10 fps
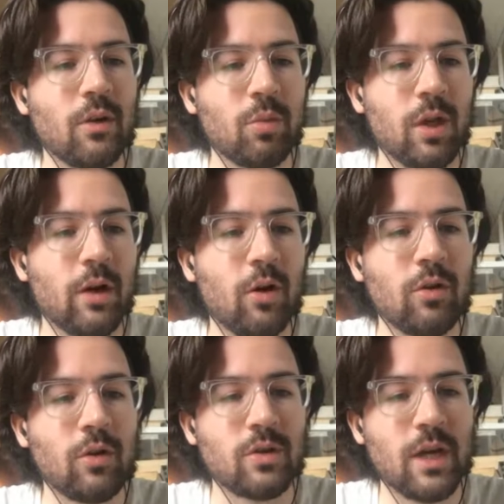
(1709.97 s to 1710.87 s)
play all
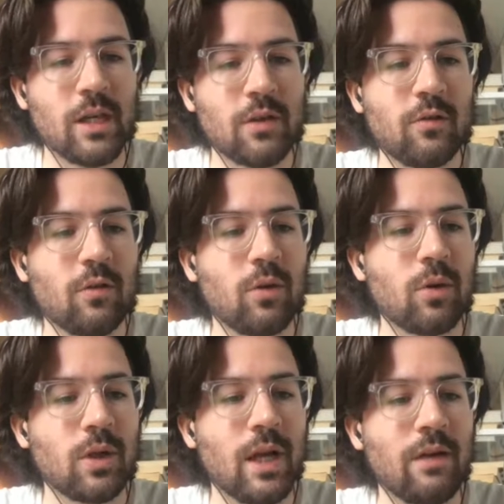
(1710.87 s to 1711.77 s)
of those guys at
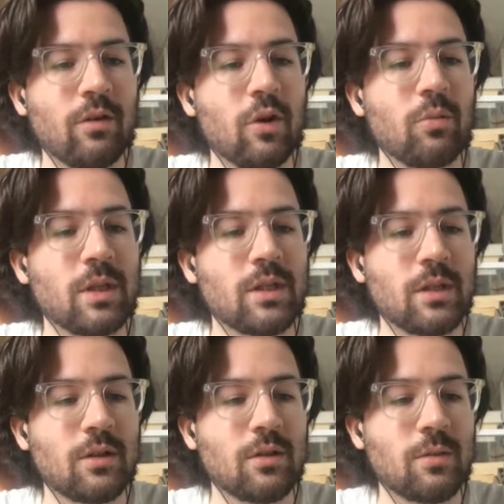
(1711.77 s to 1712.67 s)
forward and have an open
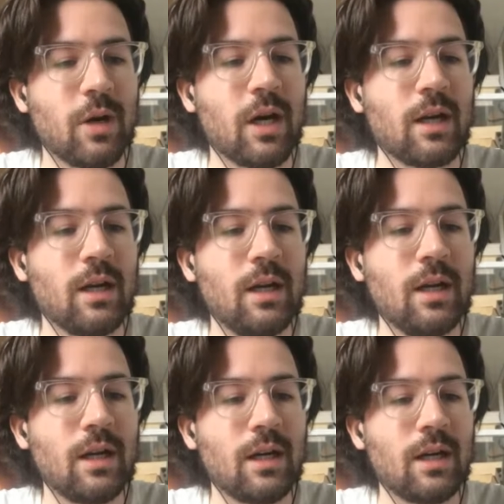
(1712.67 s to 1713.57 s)
center spot.
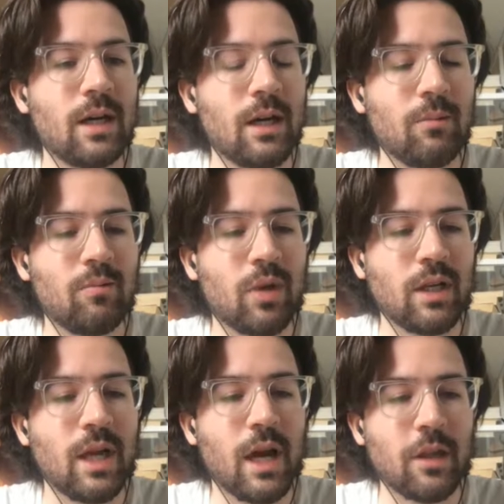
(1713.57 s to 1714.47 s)

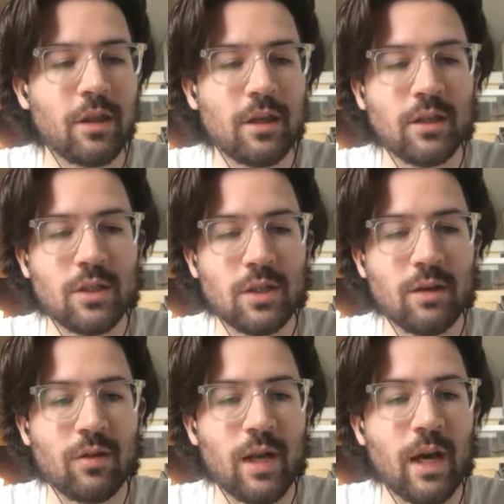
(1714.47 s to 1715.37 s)
But yeah, I think just
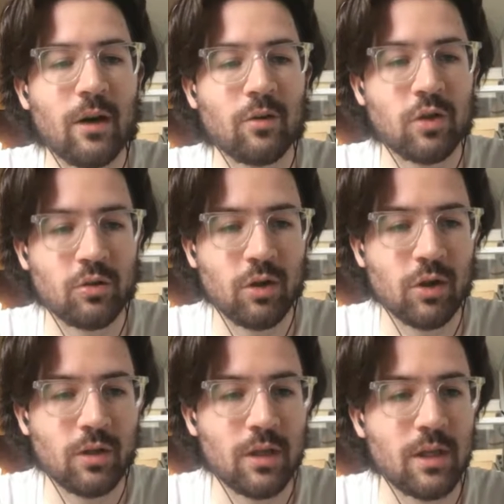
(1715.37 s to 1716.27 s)
given how
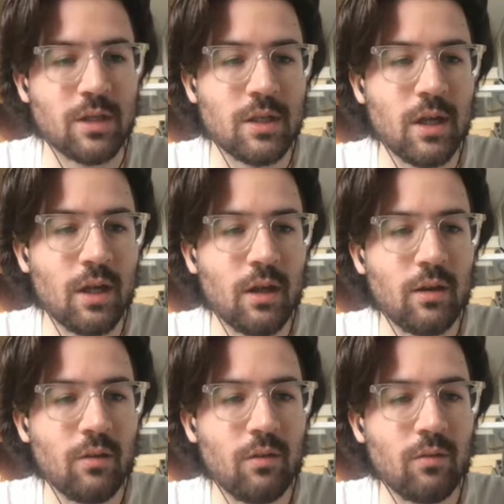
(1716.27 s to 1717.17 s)
strong these
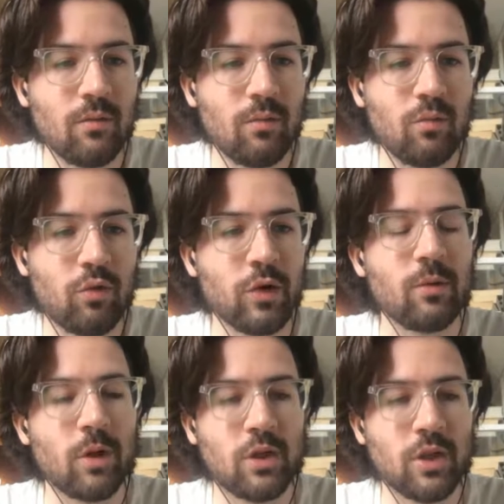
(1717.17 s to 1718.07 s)
pretty
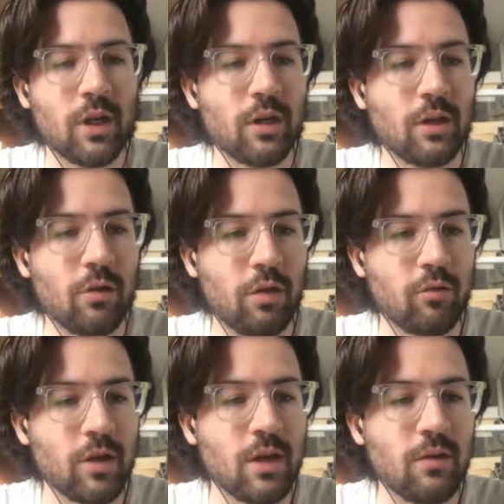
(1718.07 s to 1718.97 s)
much
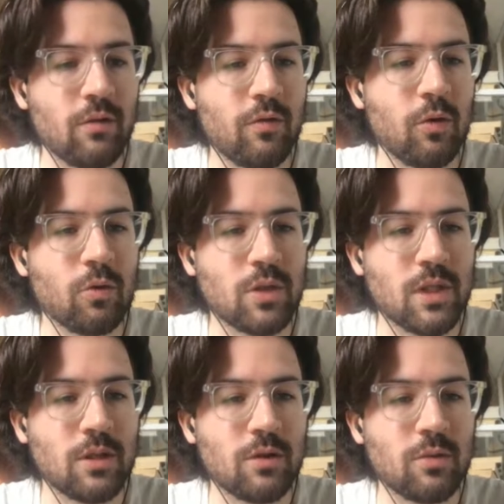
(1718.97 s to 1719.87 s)
three forward
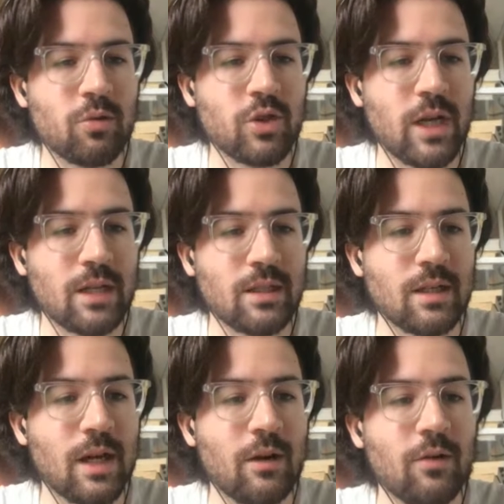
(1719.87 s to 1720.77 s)
centers project
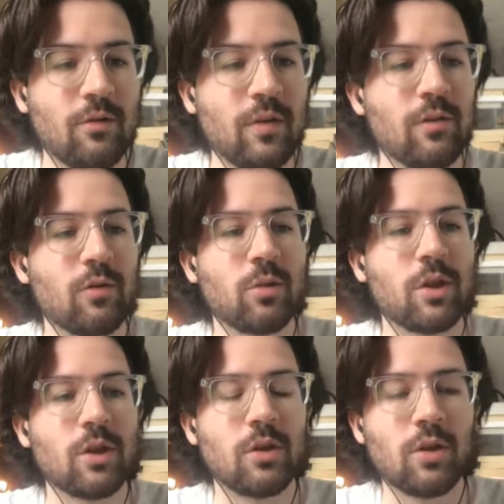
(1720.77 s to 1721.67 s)
and how
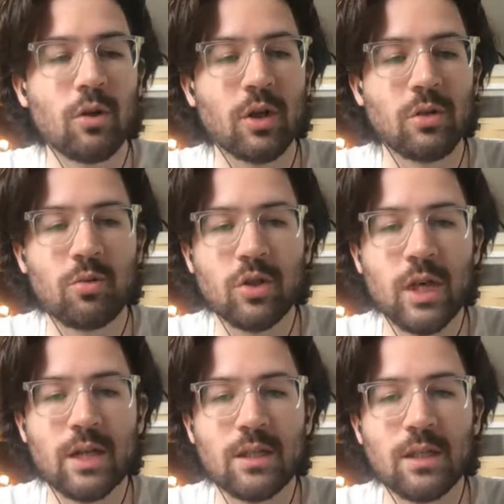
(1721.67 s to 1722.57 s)
favorably Jokic
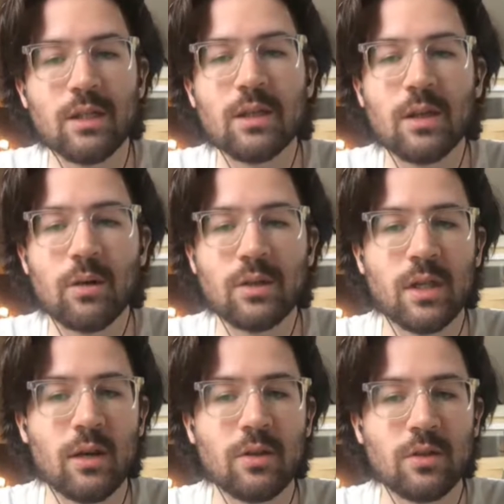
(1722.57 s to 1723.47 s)
projects, and he always
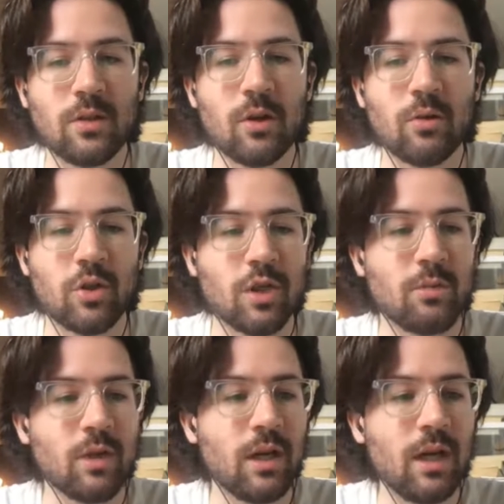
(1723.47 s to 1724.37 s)
carries good
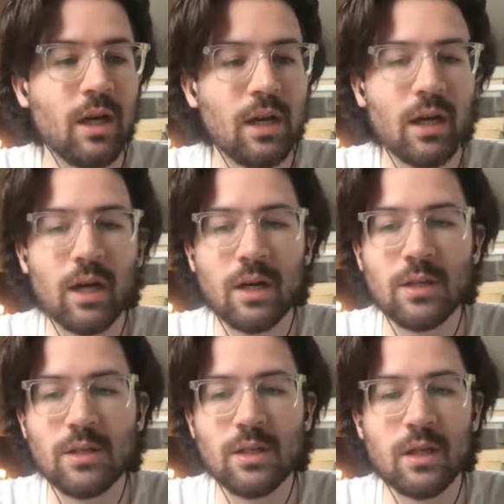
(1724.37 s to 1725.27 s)
ownership, I
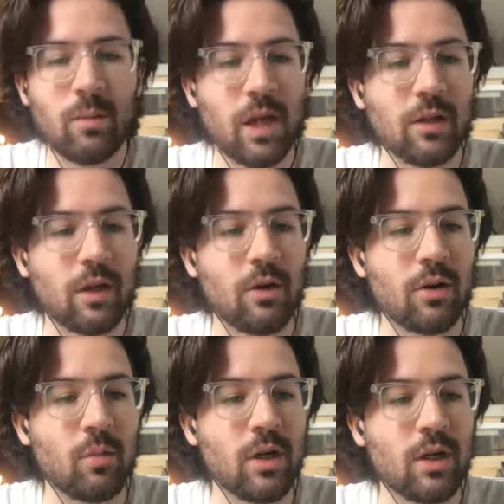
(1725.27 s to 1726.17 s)
could see Capella
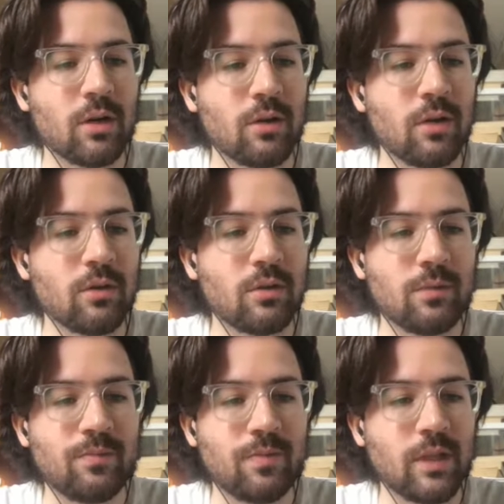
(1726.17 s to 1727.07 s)
going a bit underowned.
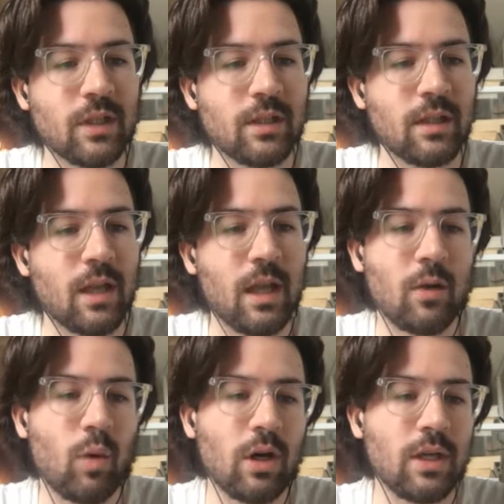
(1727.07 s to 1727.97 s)

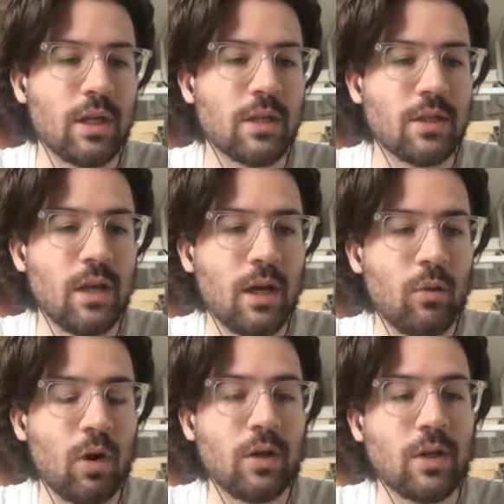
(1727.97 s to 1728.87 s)
And while he
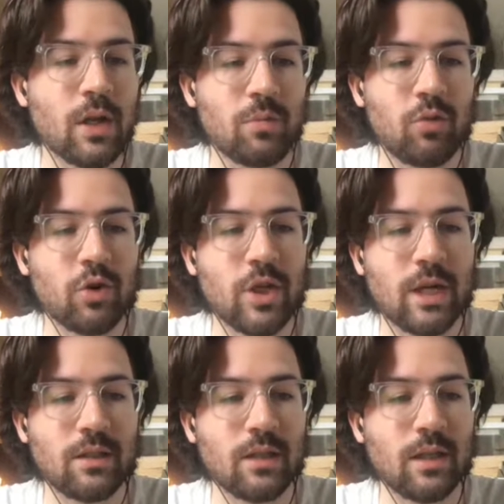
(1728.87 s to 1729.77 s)
does
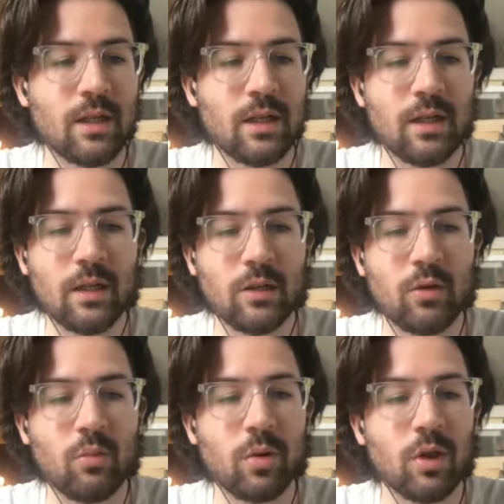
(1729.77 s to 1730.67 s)
project a
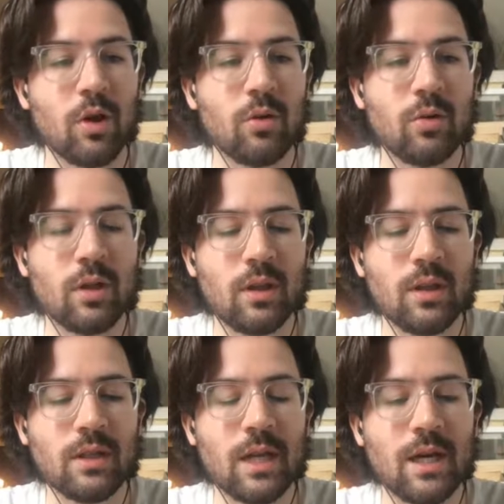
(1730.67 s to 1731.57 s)
little below
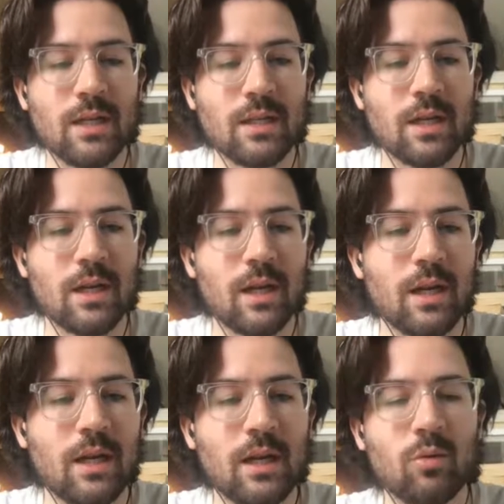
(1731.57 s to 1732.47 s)
these guys,
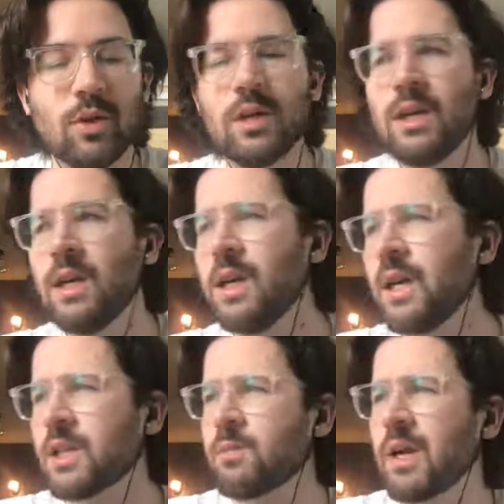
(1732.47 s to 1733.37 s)
I would
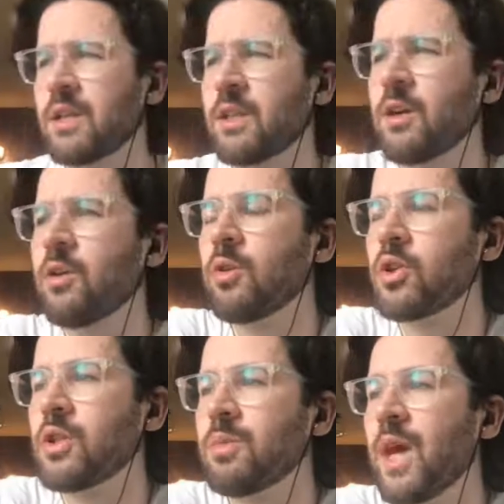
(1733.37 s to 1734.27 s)
expect that the
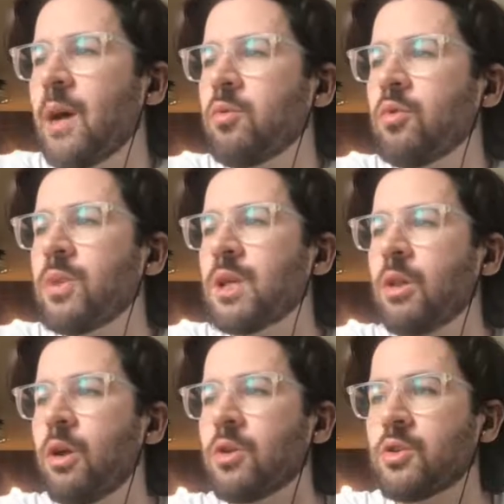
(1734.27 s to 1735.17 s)
ownership gap will be
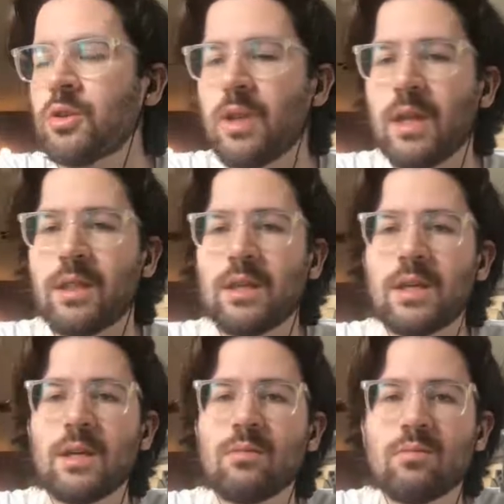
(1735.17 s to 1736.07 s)
larger than
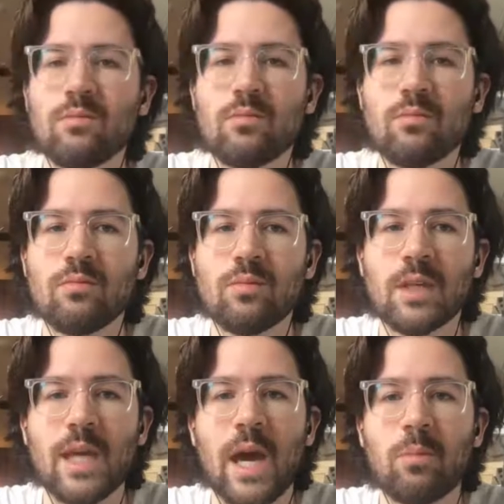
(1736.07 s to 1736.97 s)
the
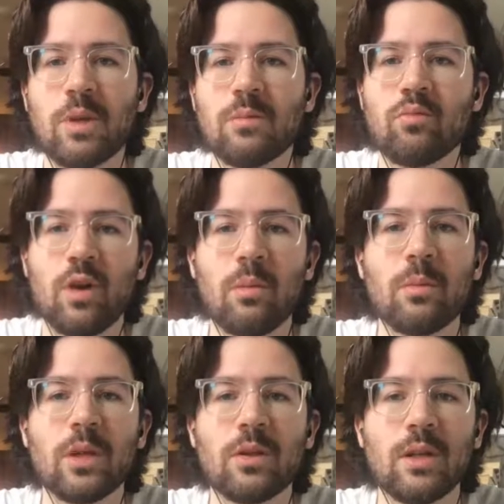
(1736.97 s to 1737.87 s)
gap in
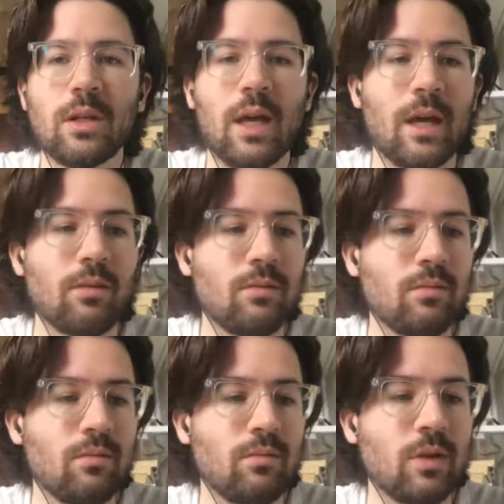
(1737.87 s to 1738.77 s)
probability that
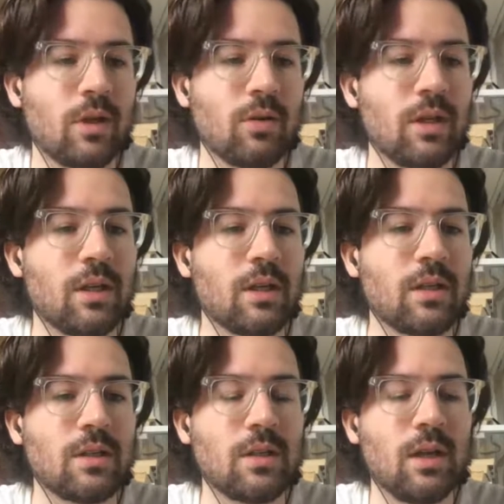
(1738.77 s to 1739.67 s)
he
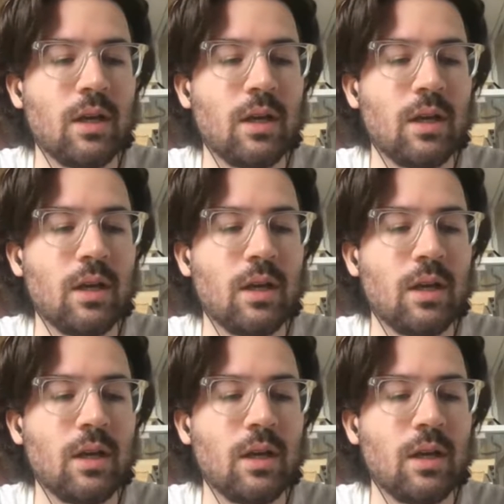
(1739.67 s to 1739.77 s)
is